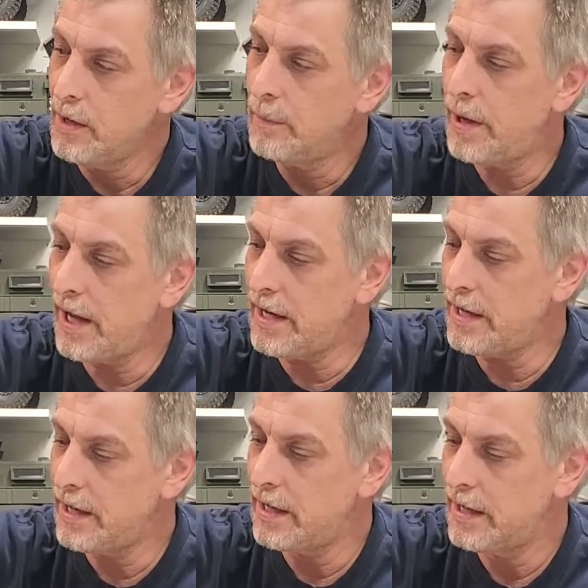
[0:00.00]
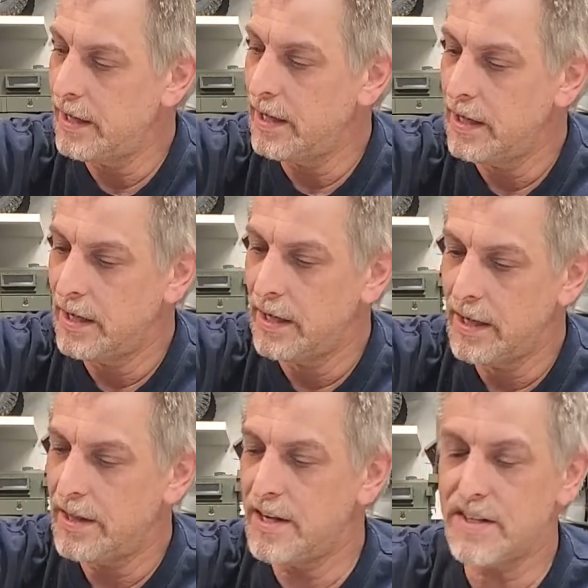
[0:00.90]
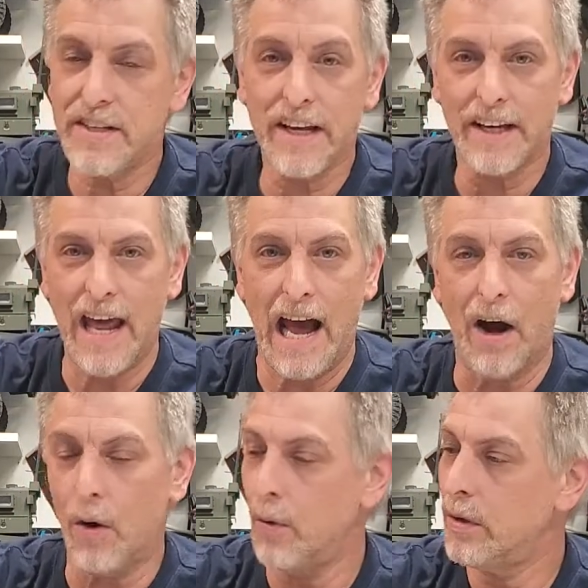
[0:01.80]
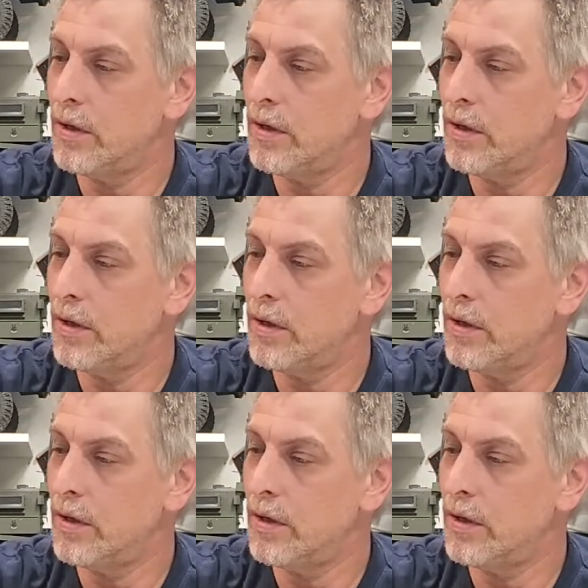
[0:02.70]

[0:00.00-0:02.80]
But this thing now